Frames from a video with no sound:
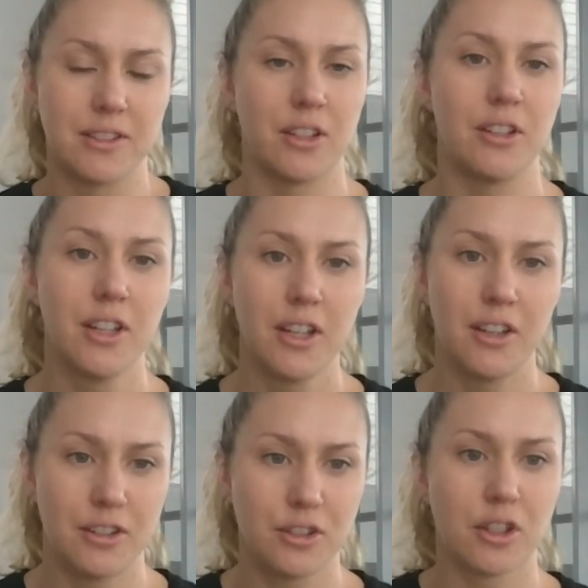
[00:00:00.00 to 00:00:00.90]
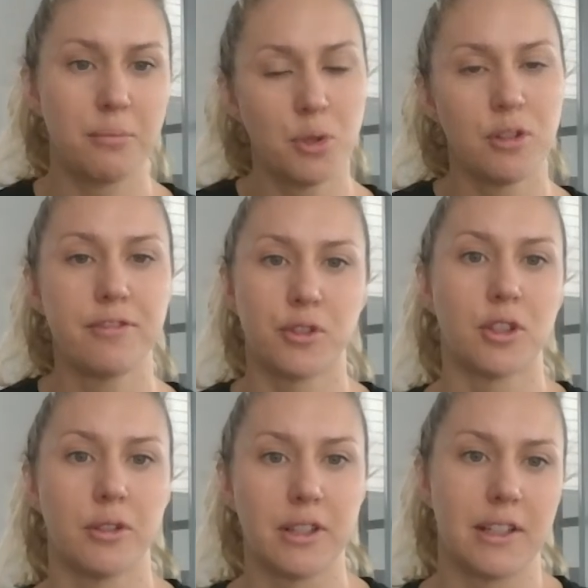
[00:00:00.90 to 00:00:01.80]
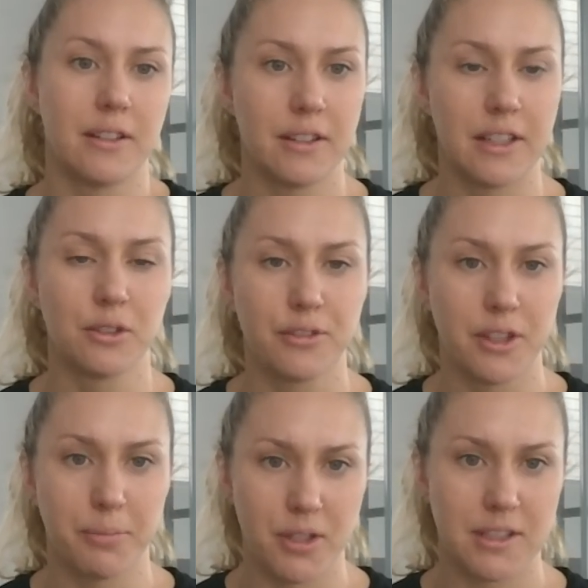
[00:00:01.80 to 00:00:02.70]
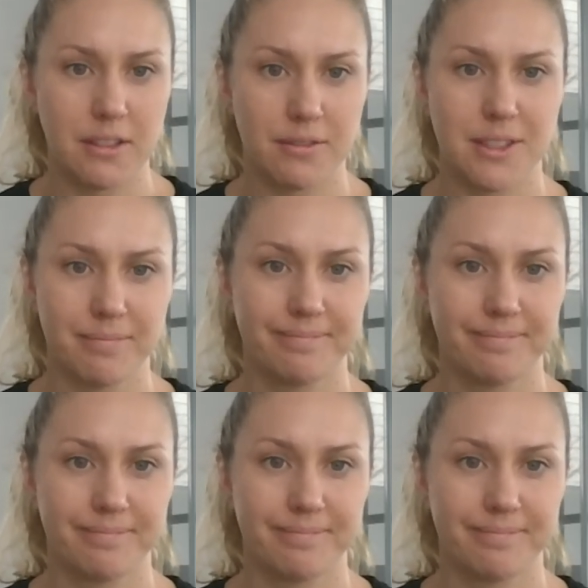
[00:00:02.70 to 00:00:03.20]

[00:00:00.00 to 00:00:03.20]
So you just got to move forward and look for the positives.